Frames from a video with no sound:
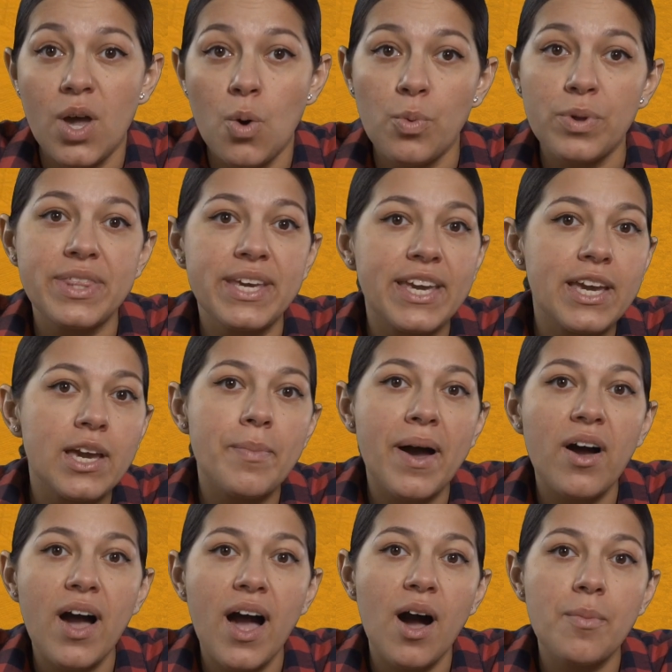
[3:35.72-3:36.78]
When thinking
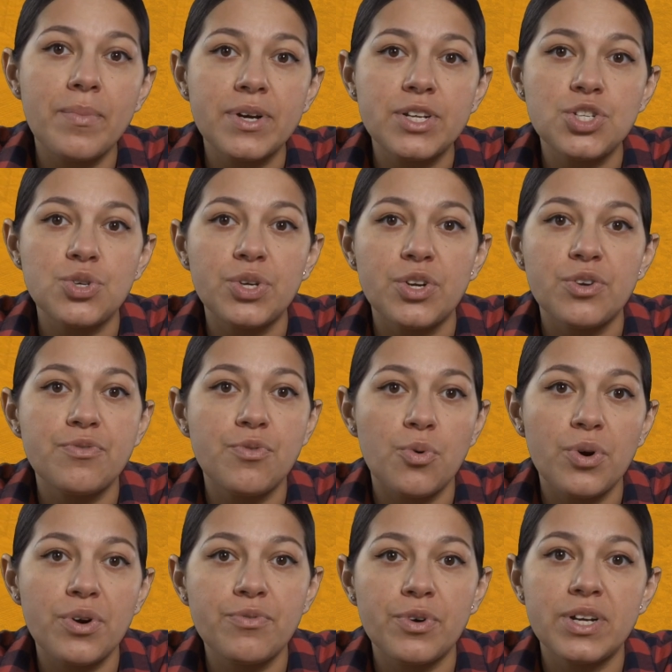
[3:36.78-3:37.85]
about how much you can
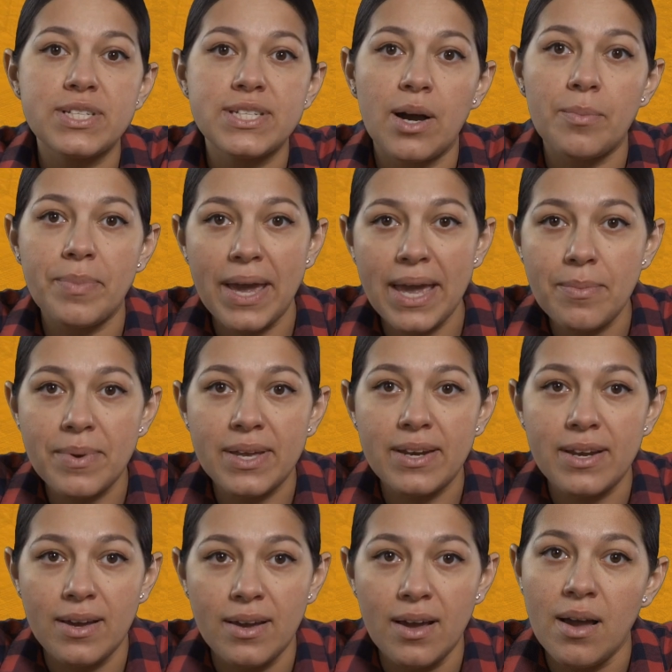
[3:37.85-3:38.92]
afford for a down payment,
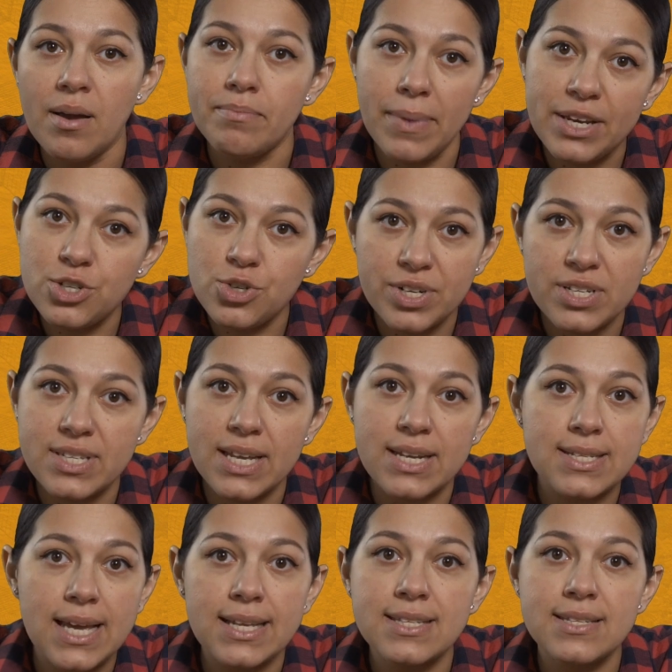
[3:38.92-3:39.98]
make sure to set
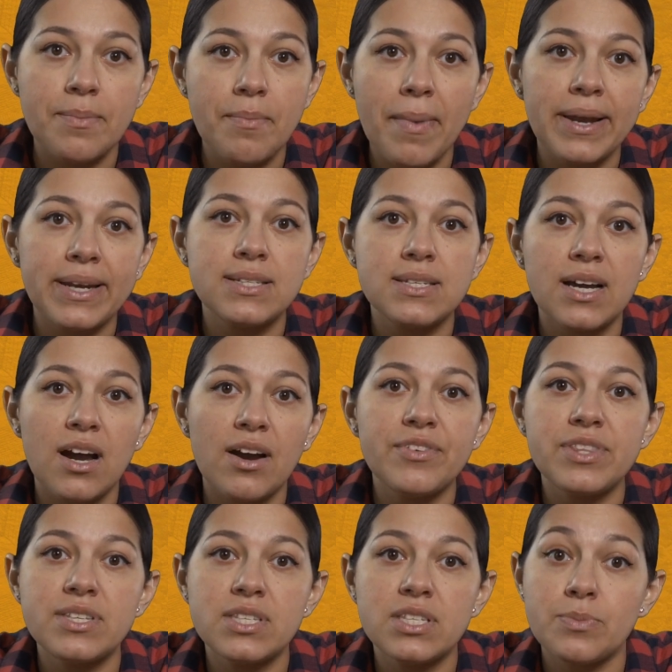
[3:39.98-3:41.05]
aside some money to cover
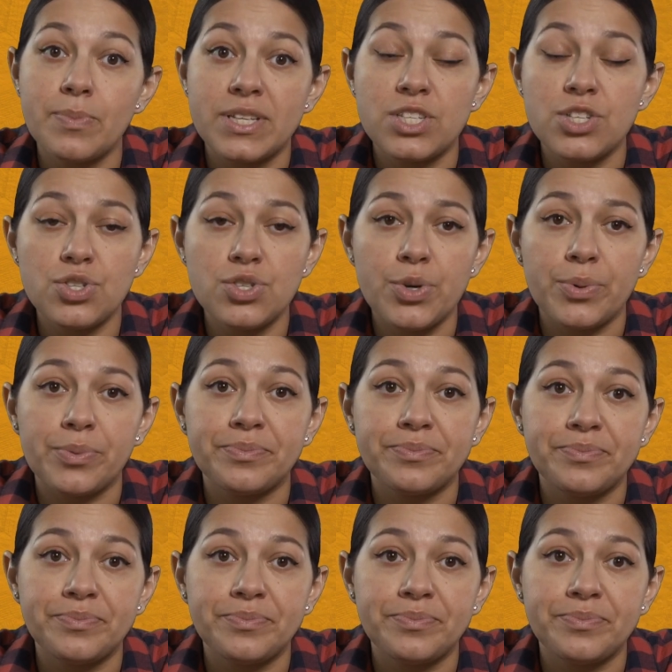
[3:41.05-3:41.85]
these expenses too.